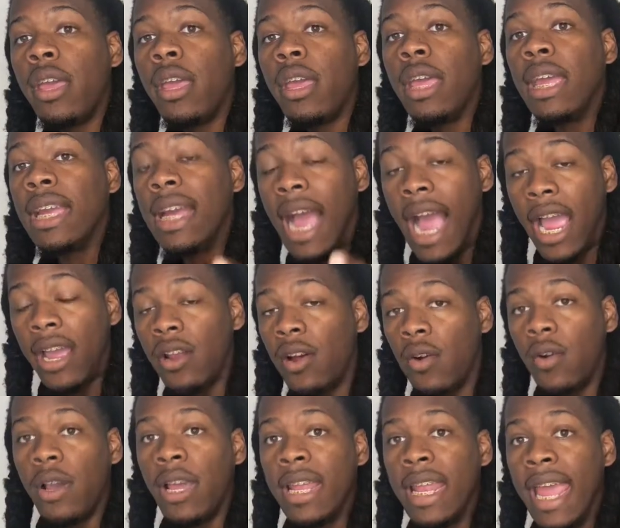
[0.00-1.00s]
and
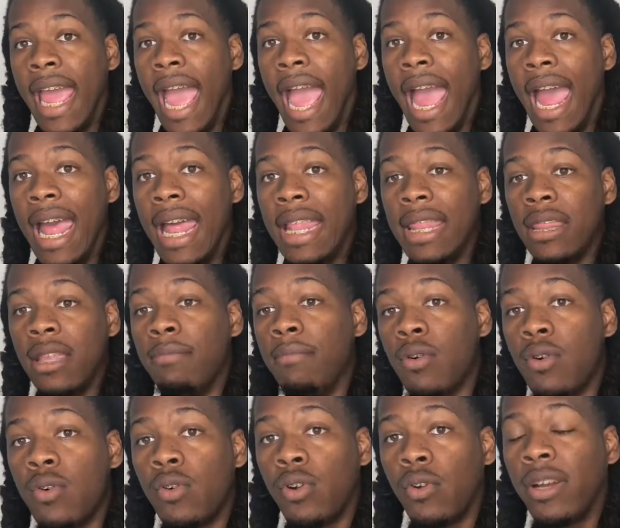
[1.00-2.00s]
Kaido, and they had the
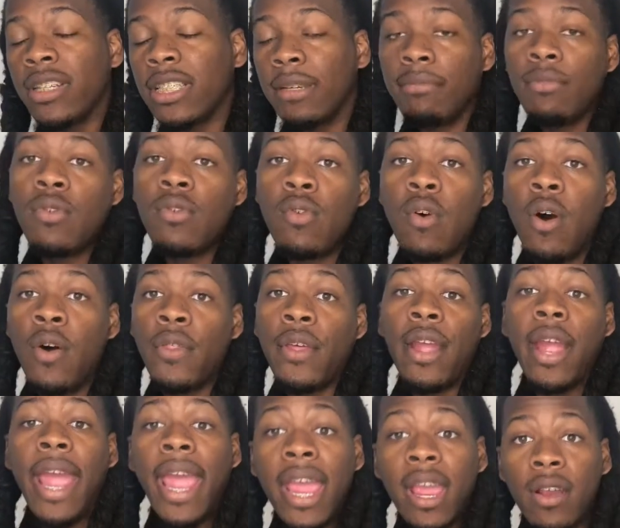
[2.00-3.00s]
moon, the crescent moon, on
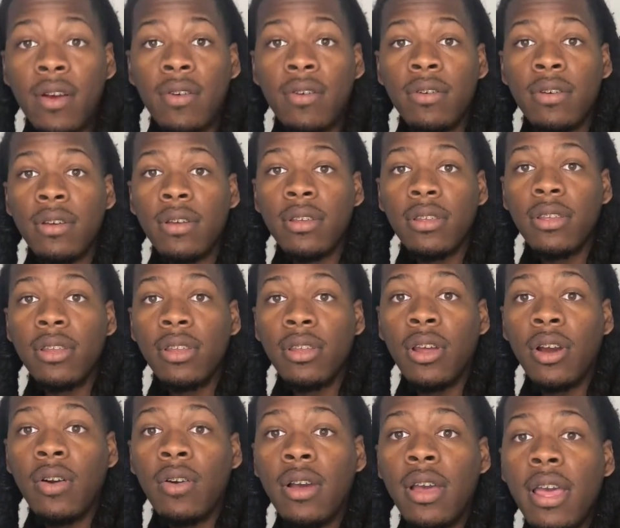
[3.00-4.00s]
their ankle, you
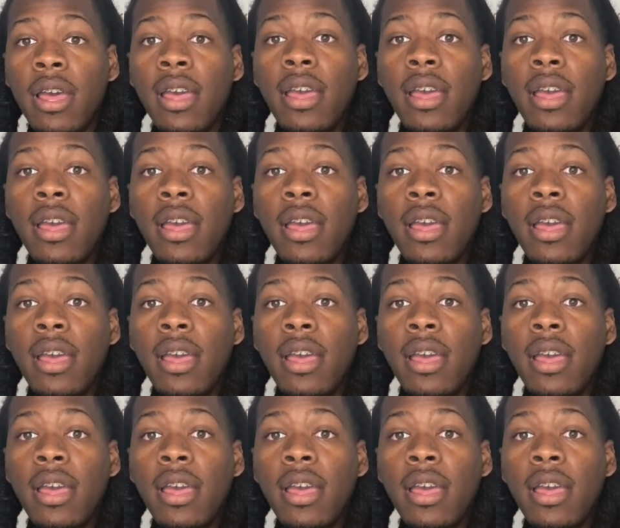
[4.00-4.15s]
know.